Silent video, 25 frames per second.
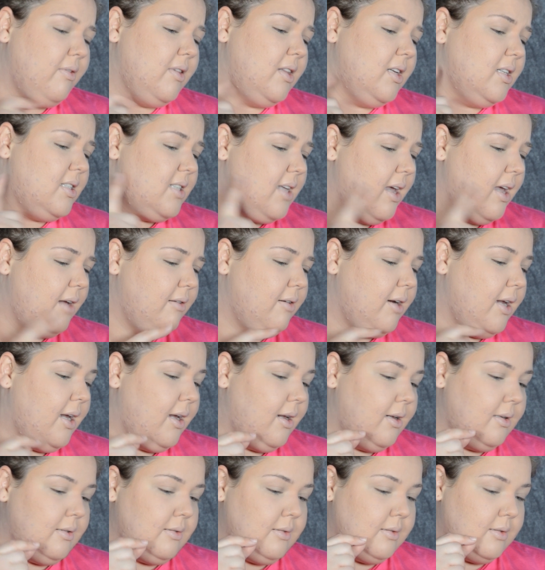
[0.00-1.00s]
this
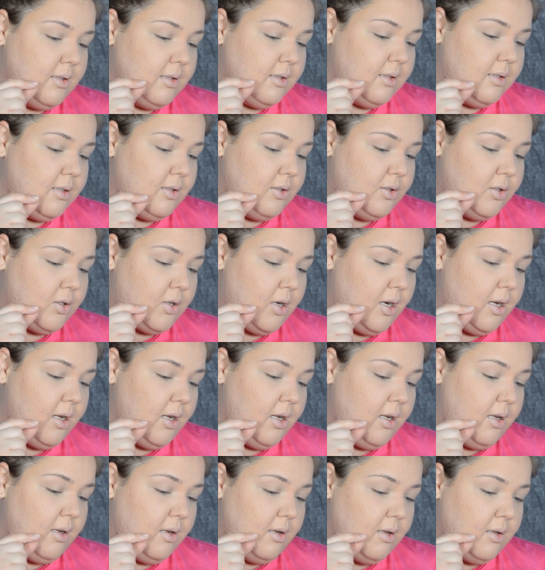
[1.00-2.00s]
area, the
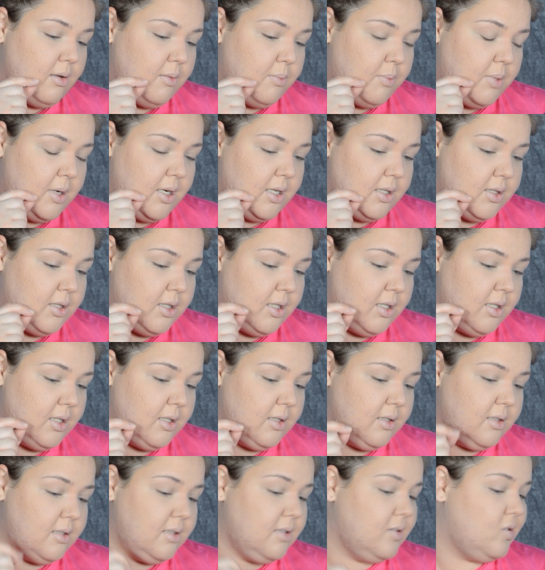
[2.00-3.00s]
dry
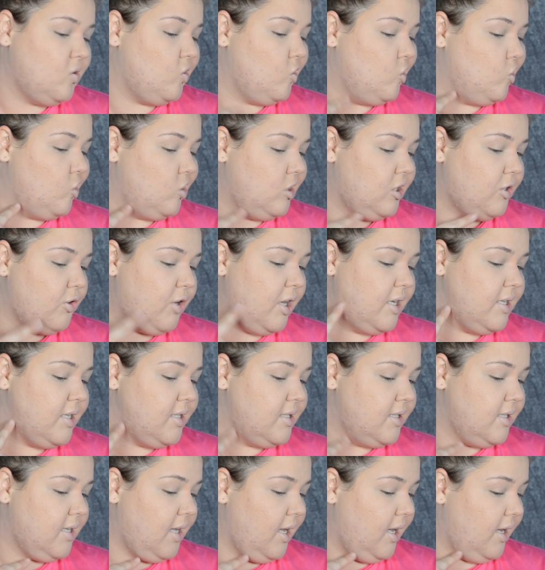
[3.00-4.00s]
patches, just dry
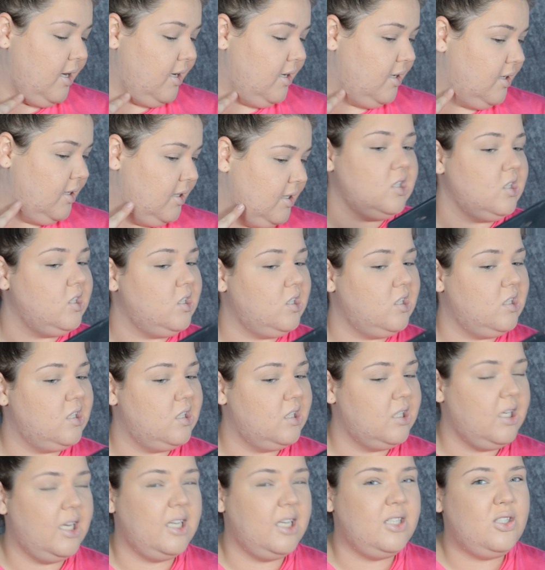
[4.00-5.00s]
skin,
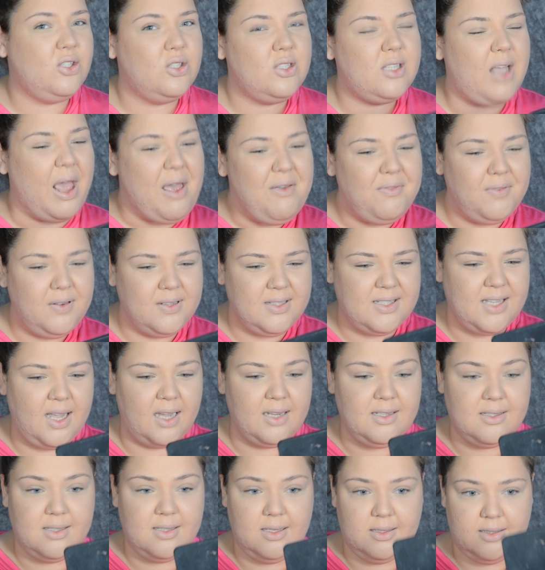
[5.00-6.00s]
it just
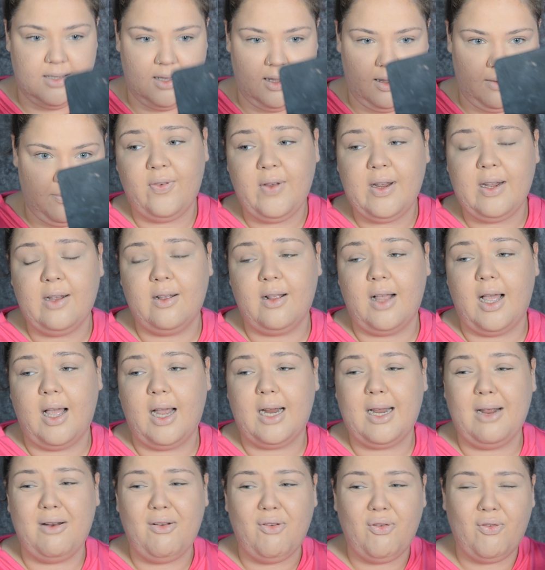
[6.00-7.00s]
emphasizes it. I
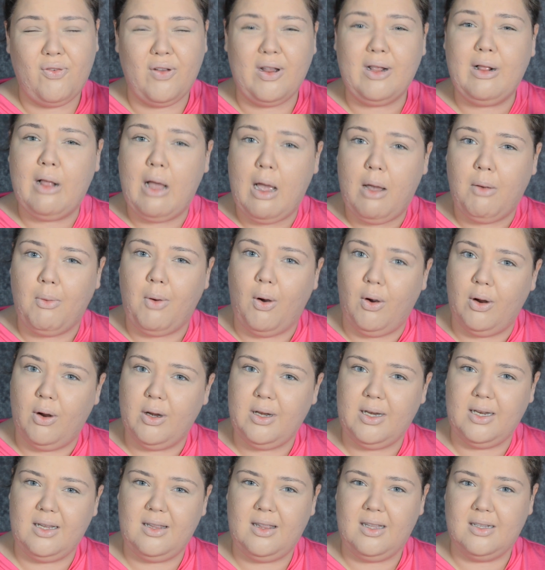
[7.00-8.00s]
can feel how
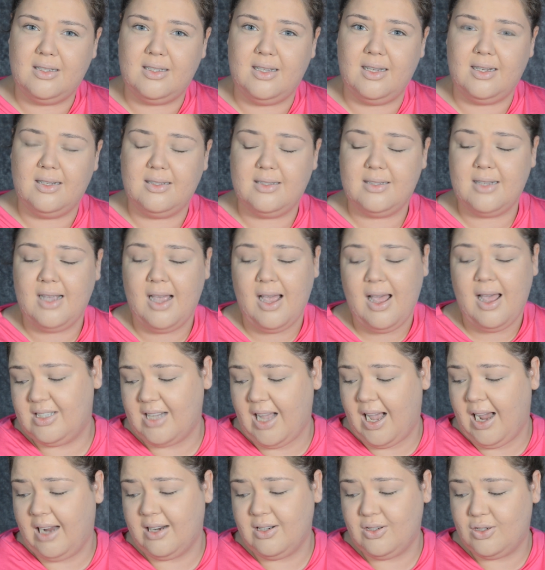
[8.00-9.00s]
oily this is.
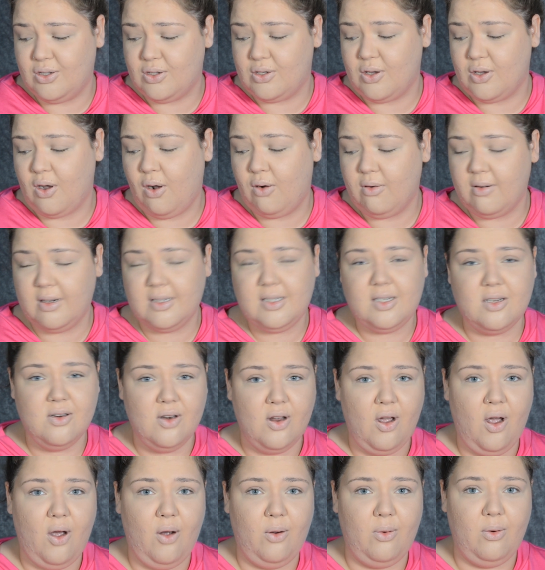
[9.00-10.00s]
I just already
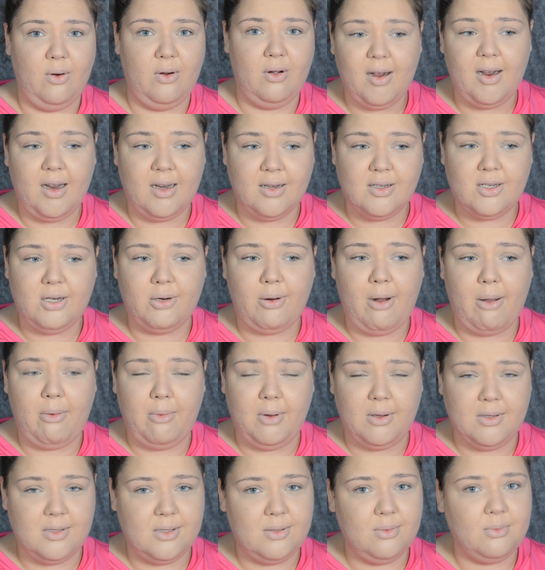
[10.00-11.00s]
know in 2
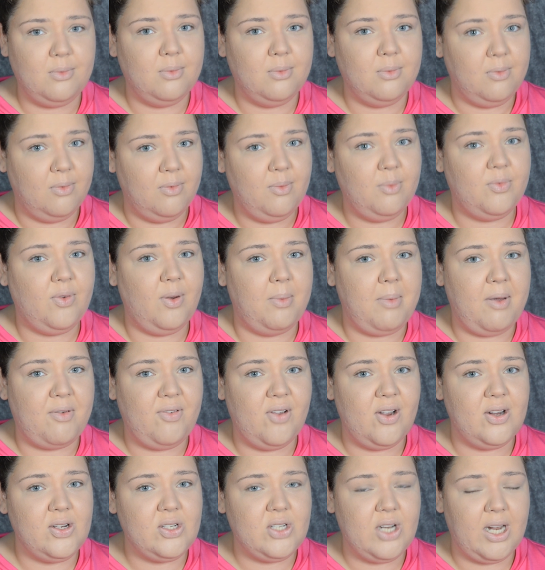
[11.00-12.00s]
hours for my
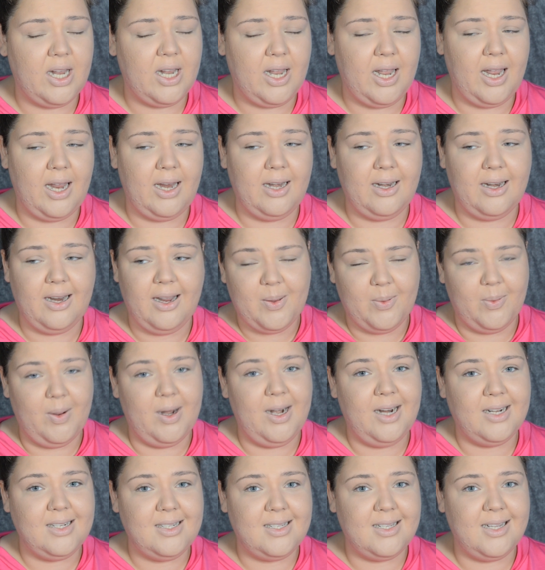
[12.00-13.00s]
first check-in, when
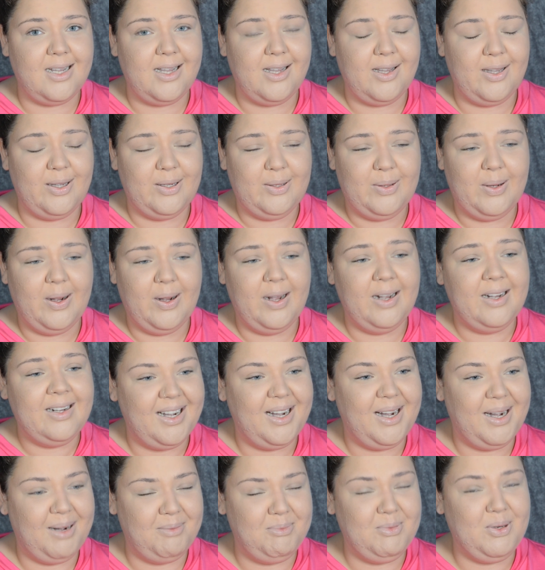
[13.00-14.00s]
I see you,
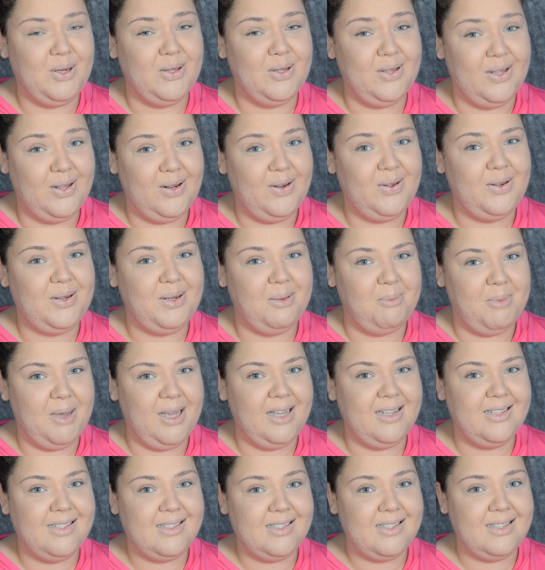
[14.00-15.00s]
I'm gonna look a
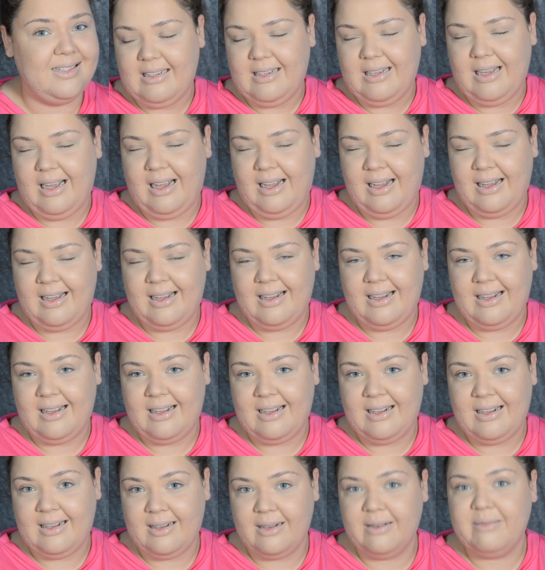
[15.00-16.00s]
mess.
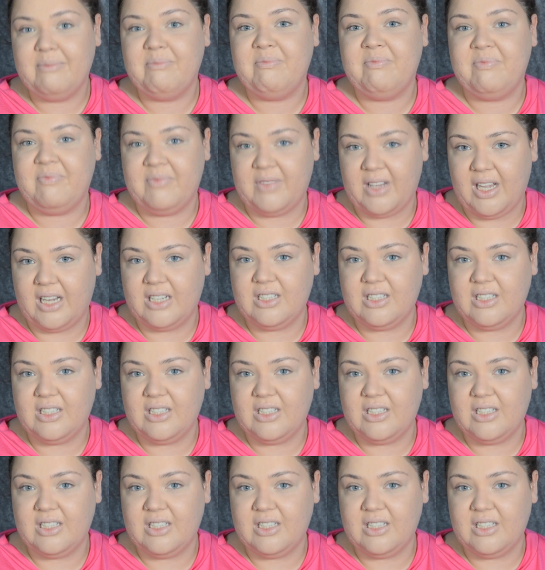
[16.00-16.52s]
I